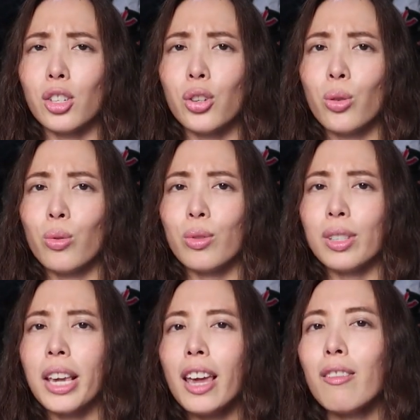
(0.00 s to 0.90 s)

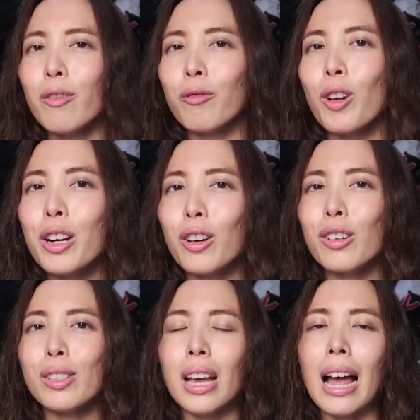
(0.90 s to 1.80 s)
shoes gave
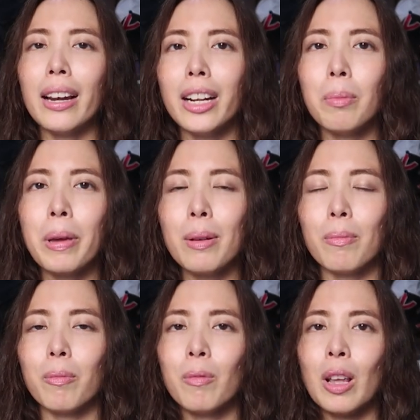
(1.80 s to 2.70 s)
runners a little bit